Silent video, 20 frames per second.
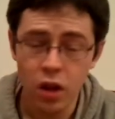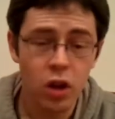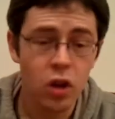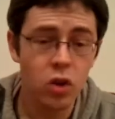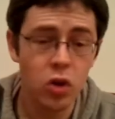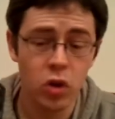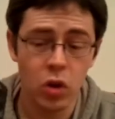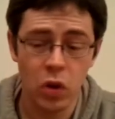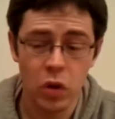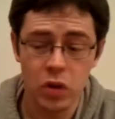
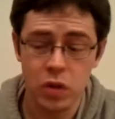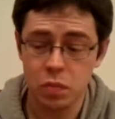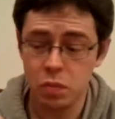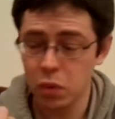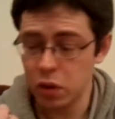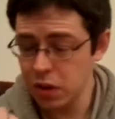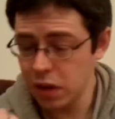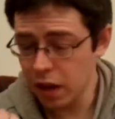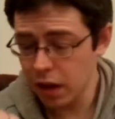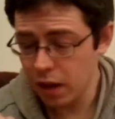Who knows?
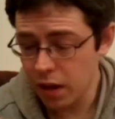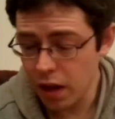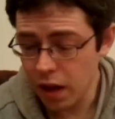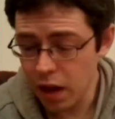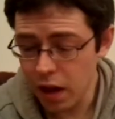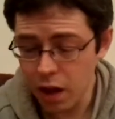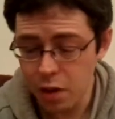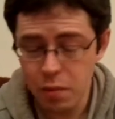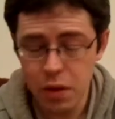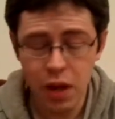But yeah,
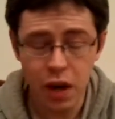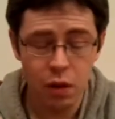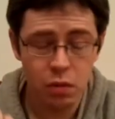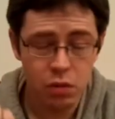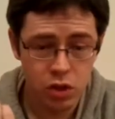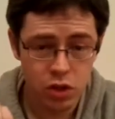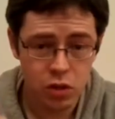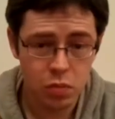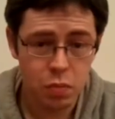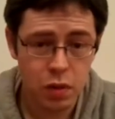I mean, I
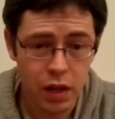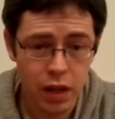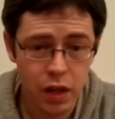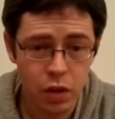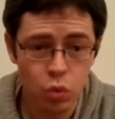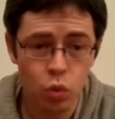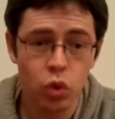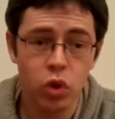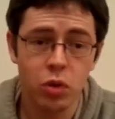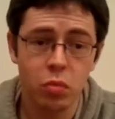was just
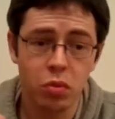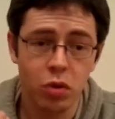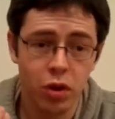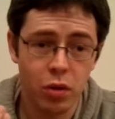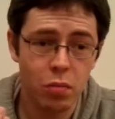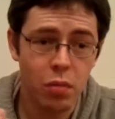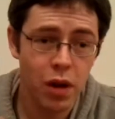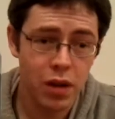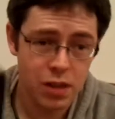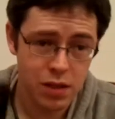playing Wonder
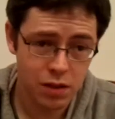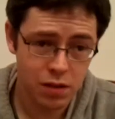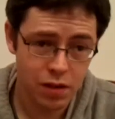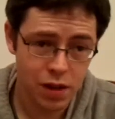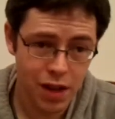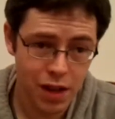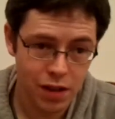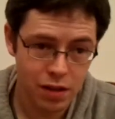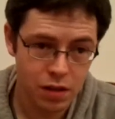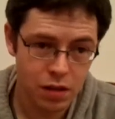Boy Monster
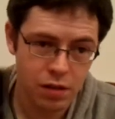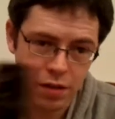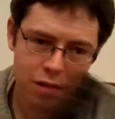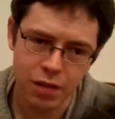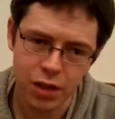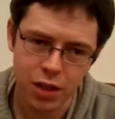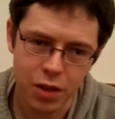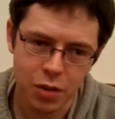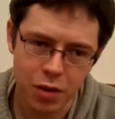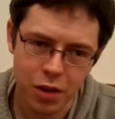Land,
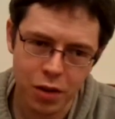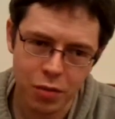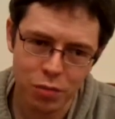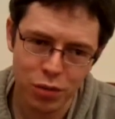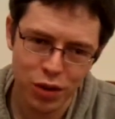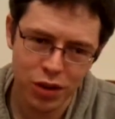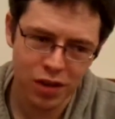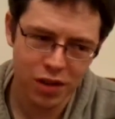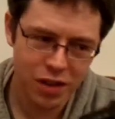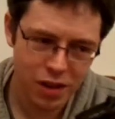
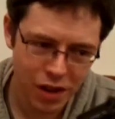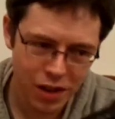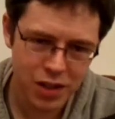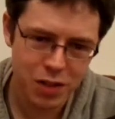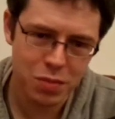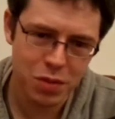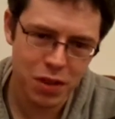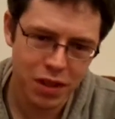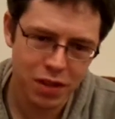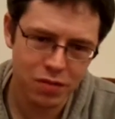not
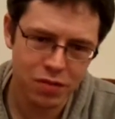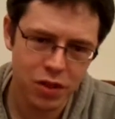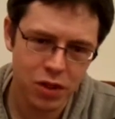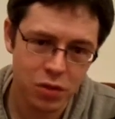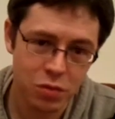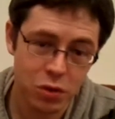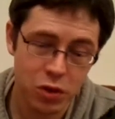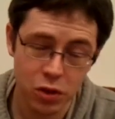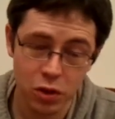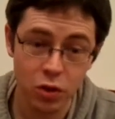to be
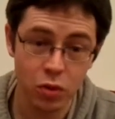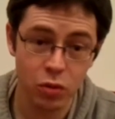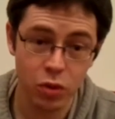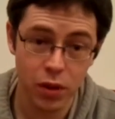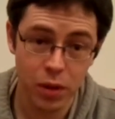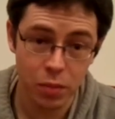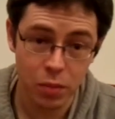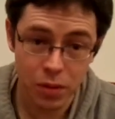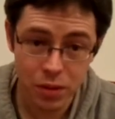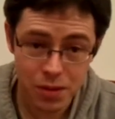confused with the other
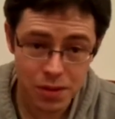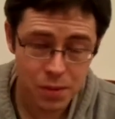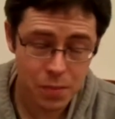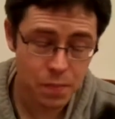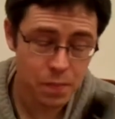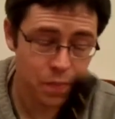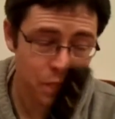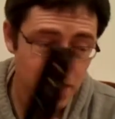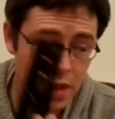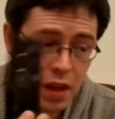Wonder
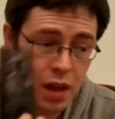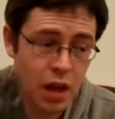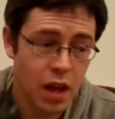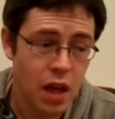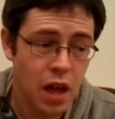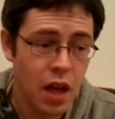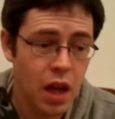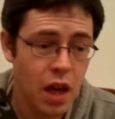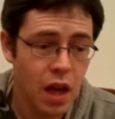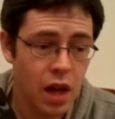Boys.
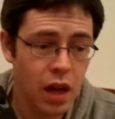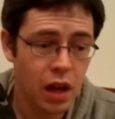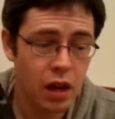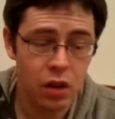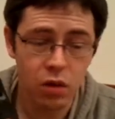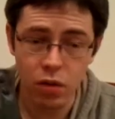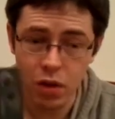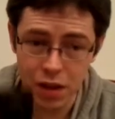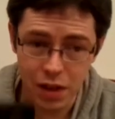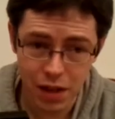A
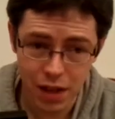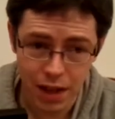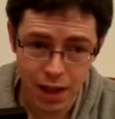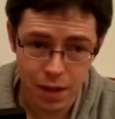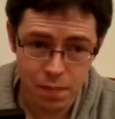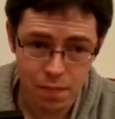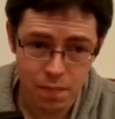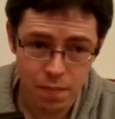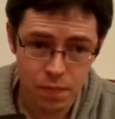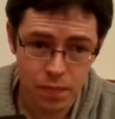great
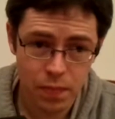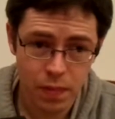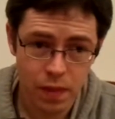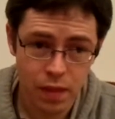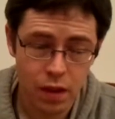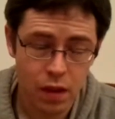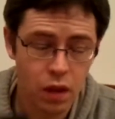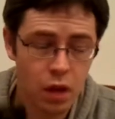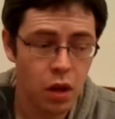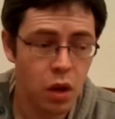game,
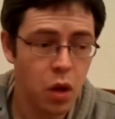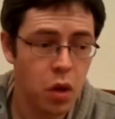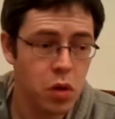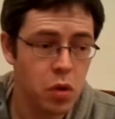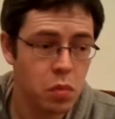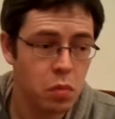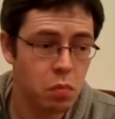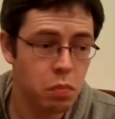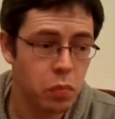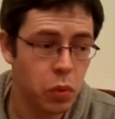
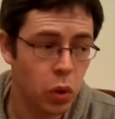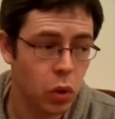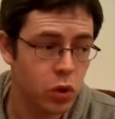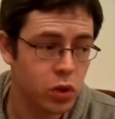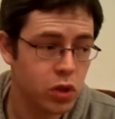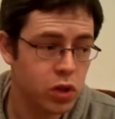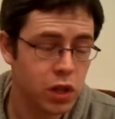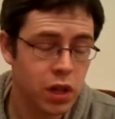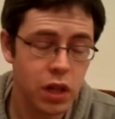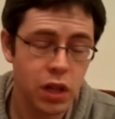
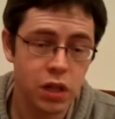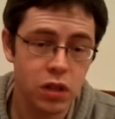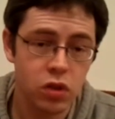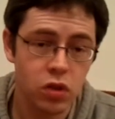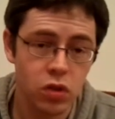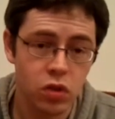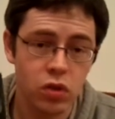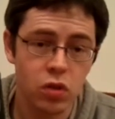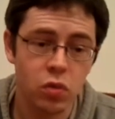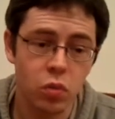but it
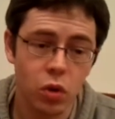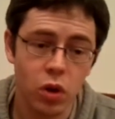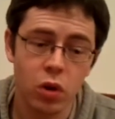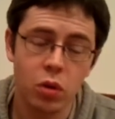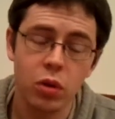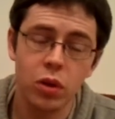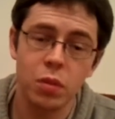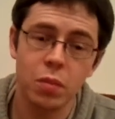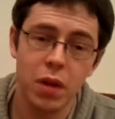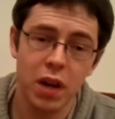doesn't
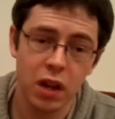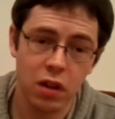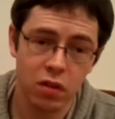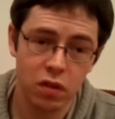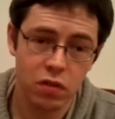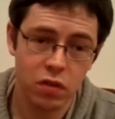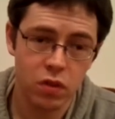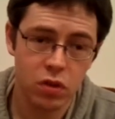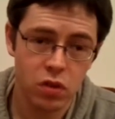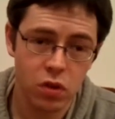work with the Mega
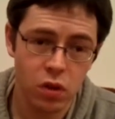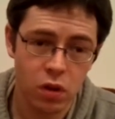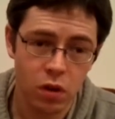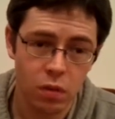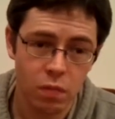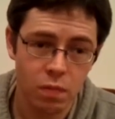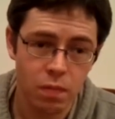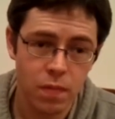Drive controller.